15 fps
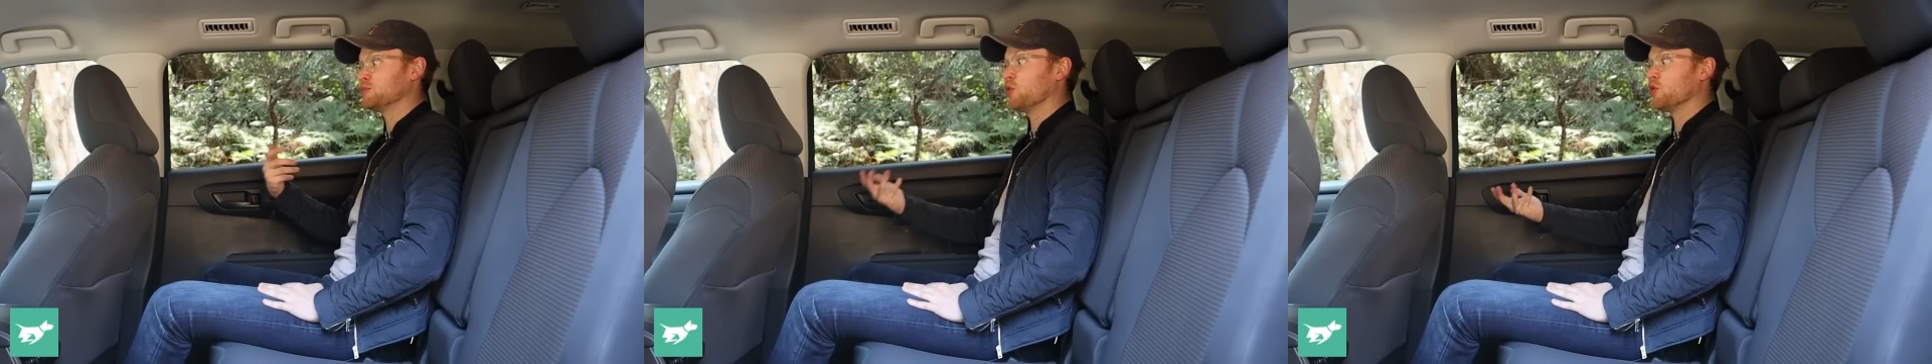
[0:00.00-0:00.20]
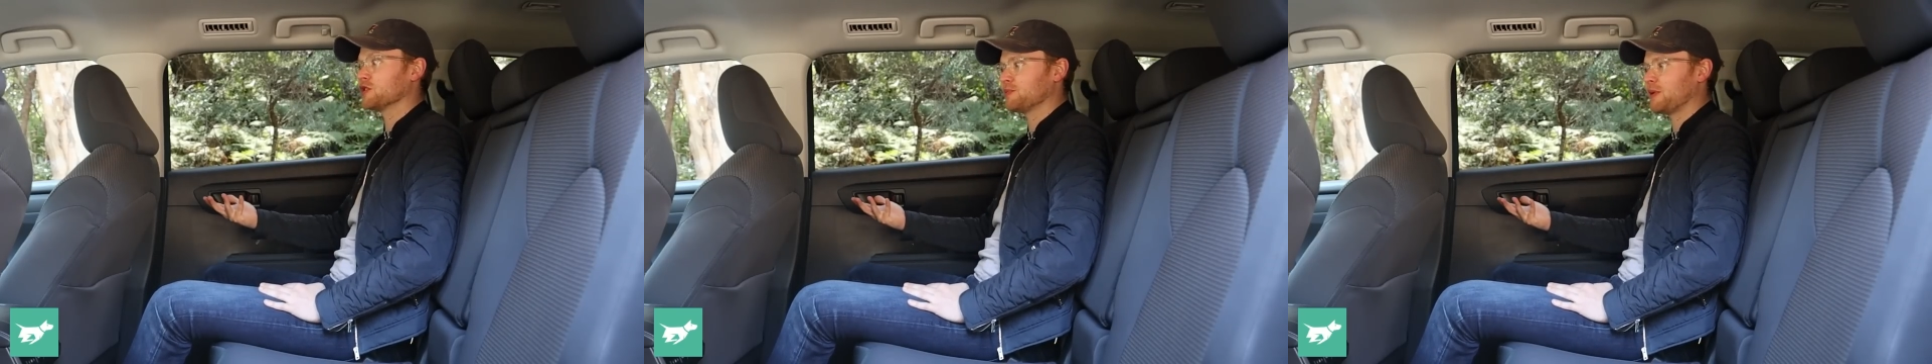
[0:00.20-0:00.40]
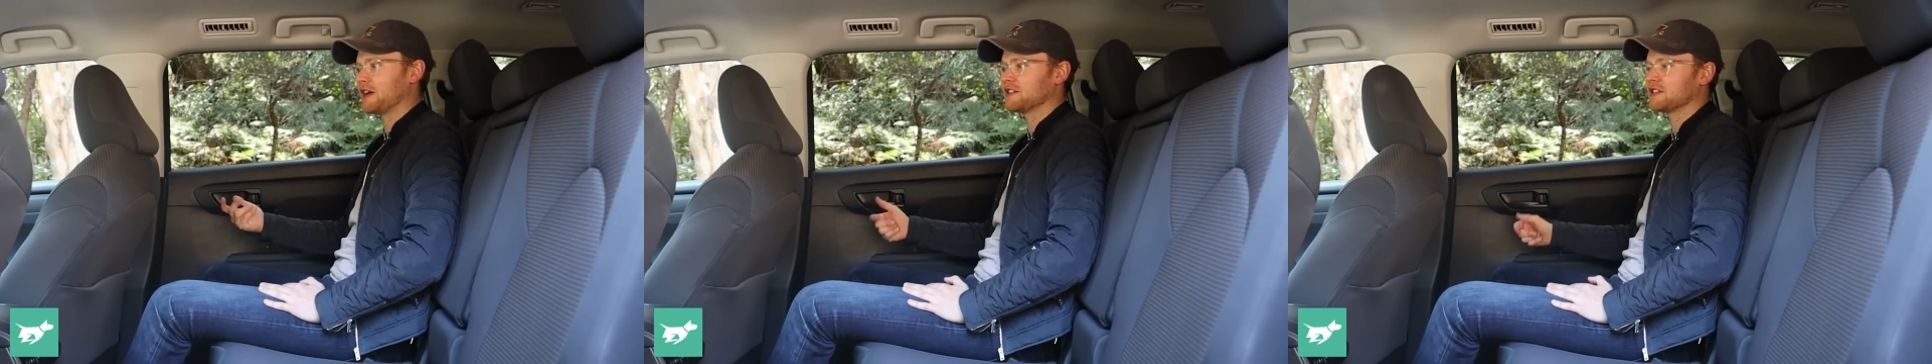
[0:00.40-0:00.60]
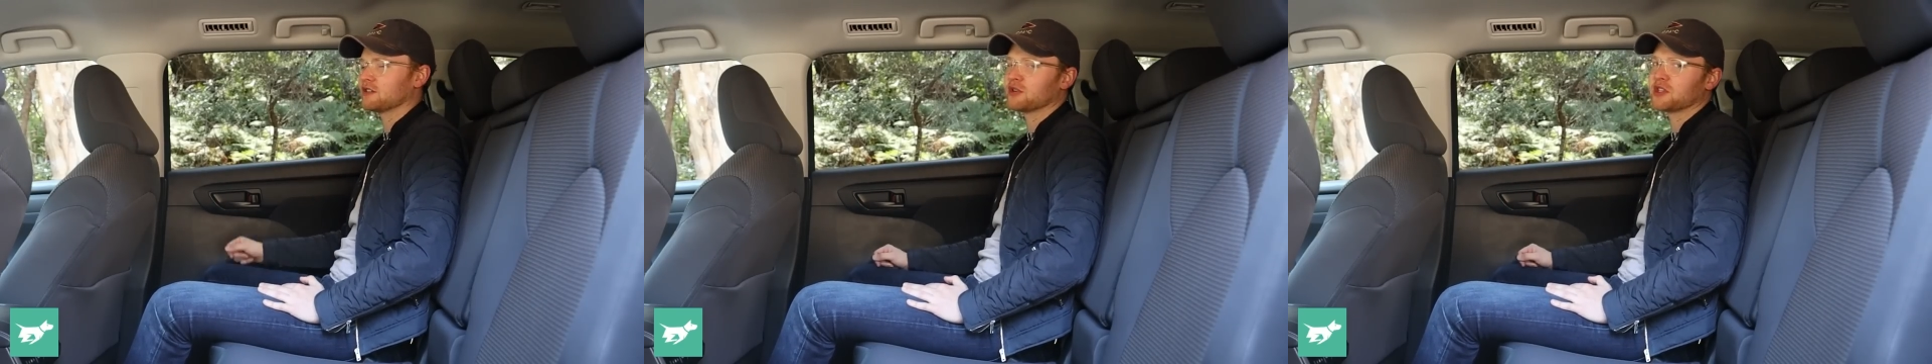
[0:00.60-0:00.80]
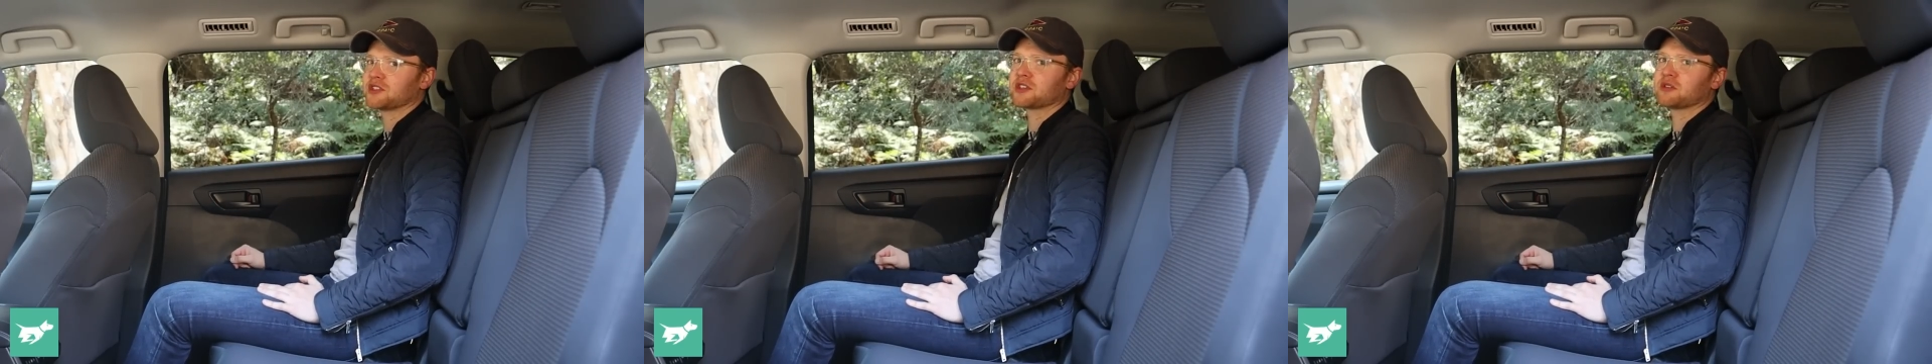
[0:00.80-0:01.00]
more space
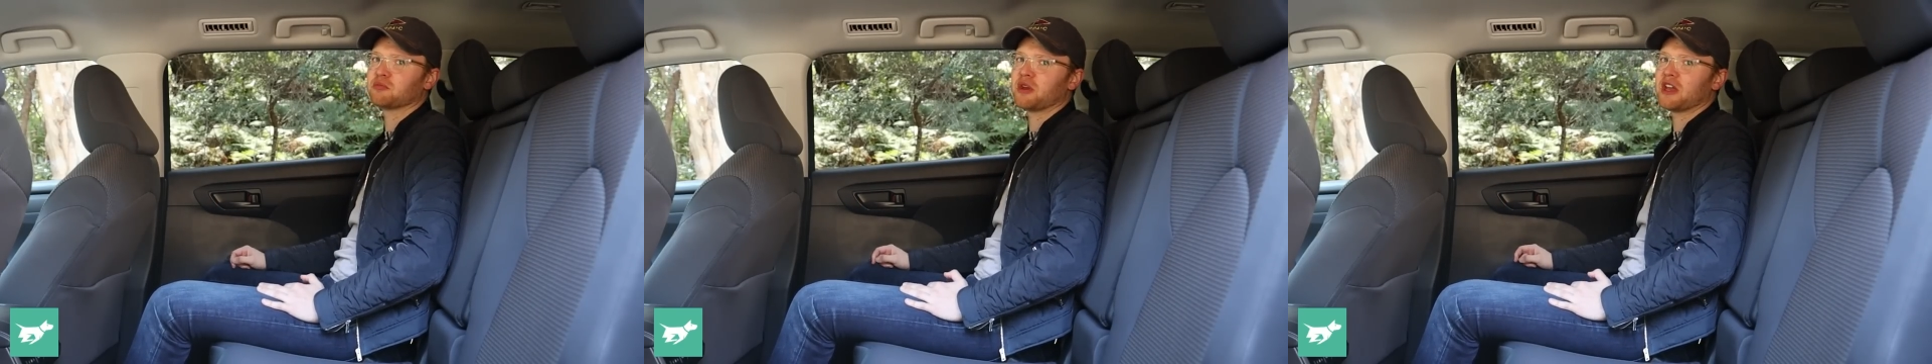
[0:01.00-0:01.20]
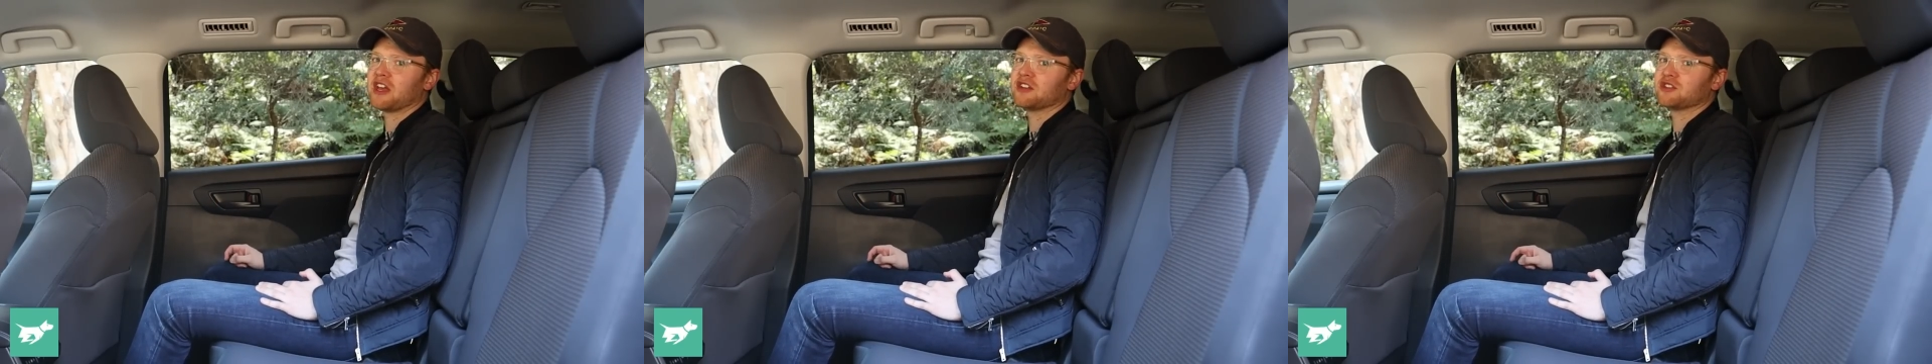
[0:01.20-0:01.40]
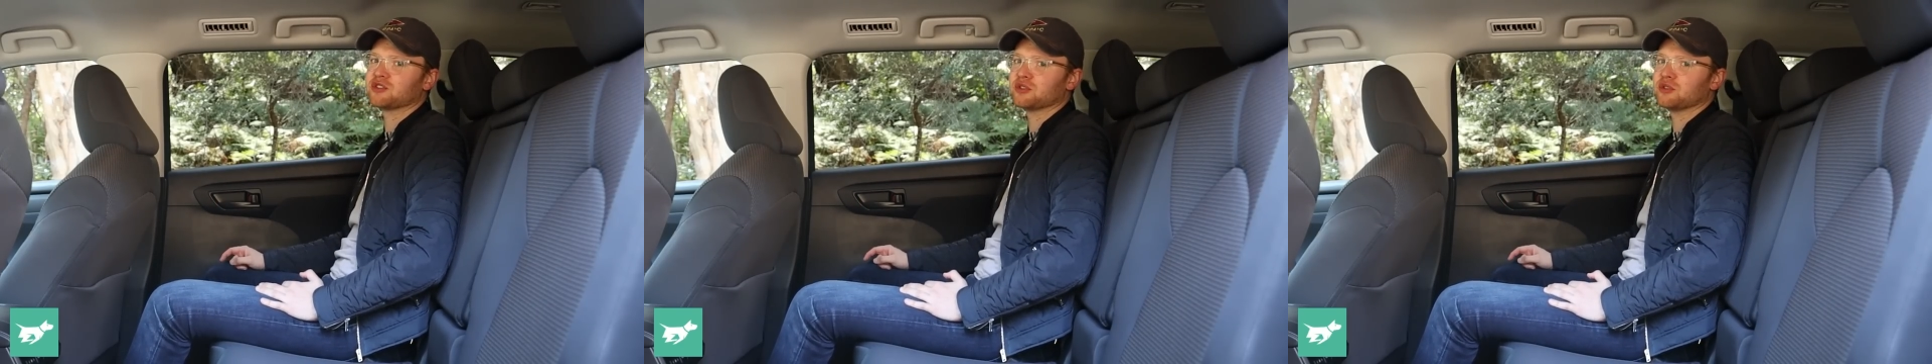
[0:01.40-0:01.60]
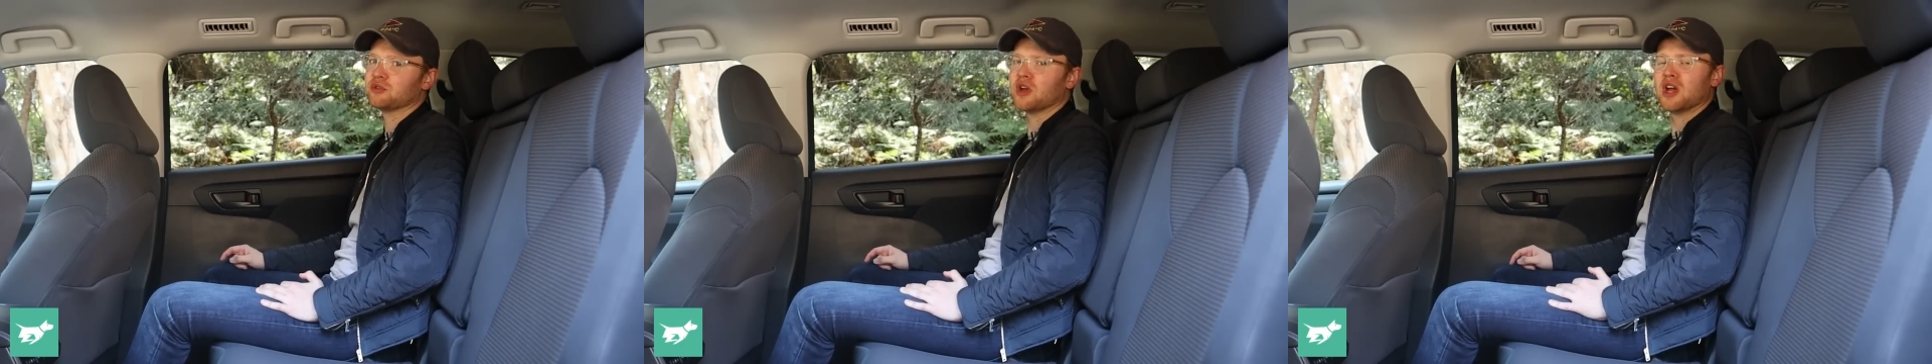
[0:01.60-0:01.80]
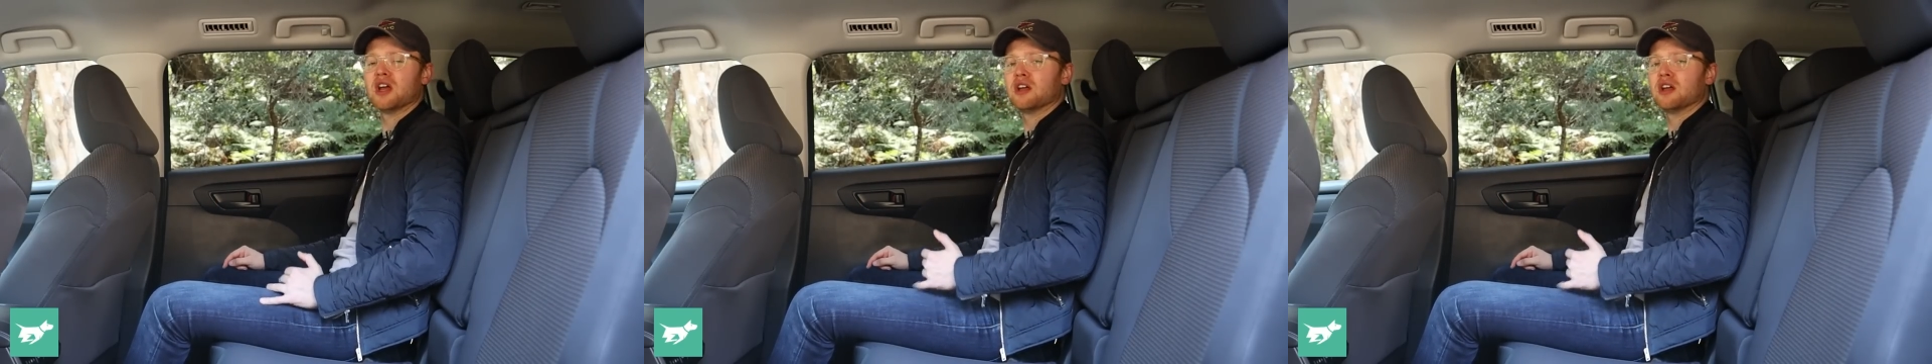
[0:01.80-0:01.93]
there is compared to